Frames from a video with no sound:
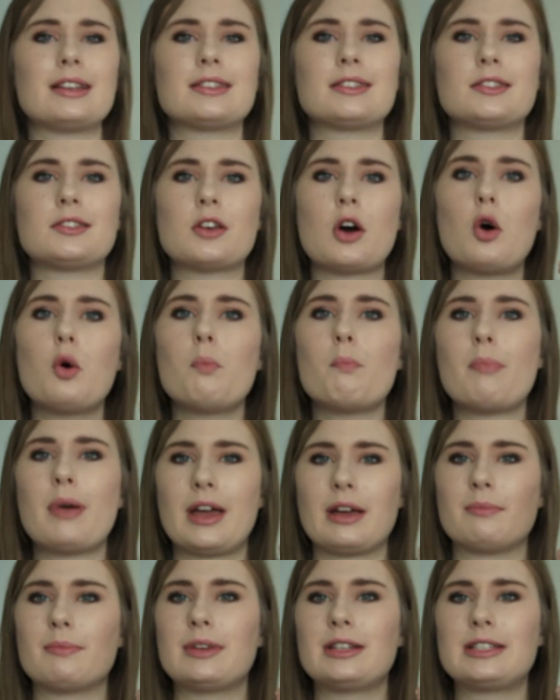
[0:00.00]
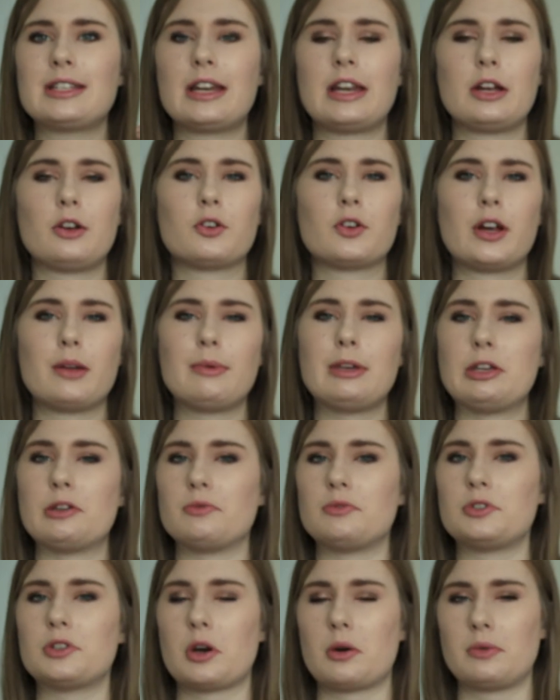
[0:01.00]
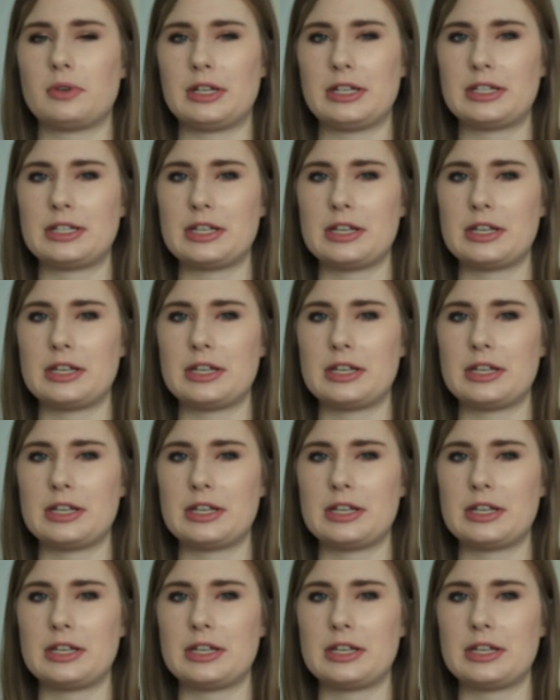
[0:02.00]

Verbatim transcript: it's so pigmented and creamy you don't need